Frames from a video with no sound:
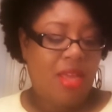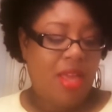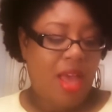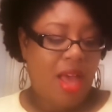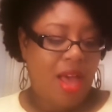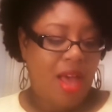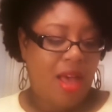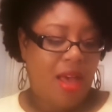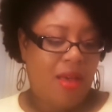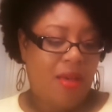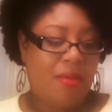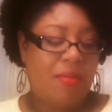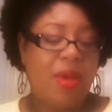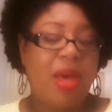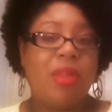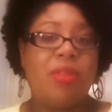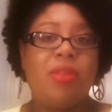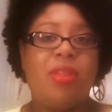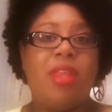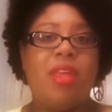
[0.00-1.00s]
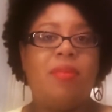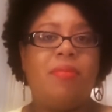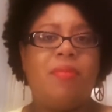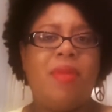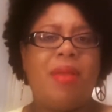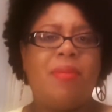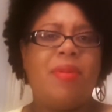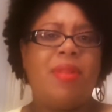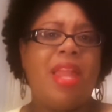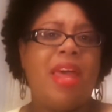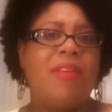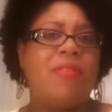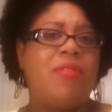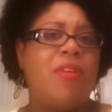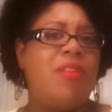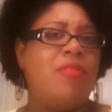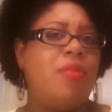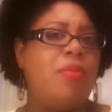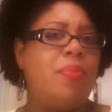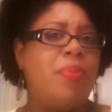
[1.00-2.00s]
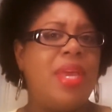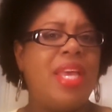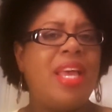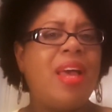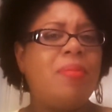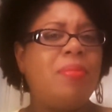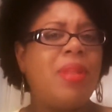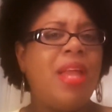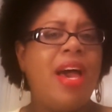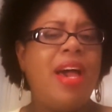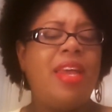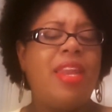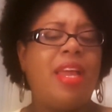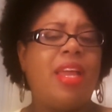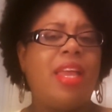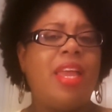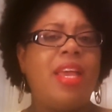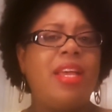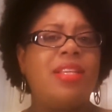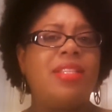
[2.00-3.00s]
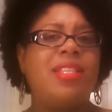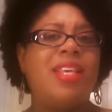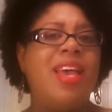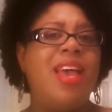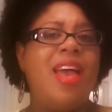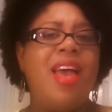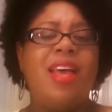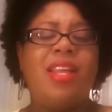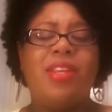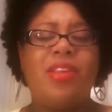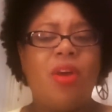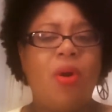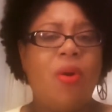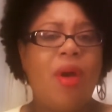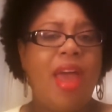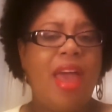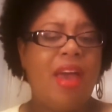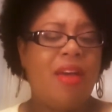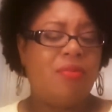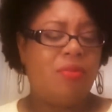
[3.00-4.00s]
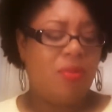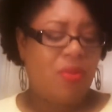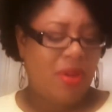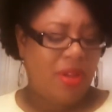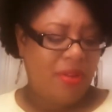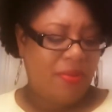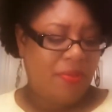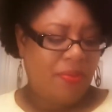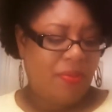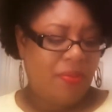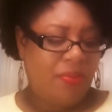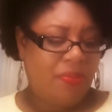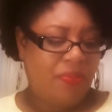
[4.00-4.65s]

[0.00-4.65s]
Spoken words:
other than maybe like favorite pickup line, I guess. Don't have one.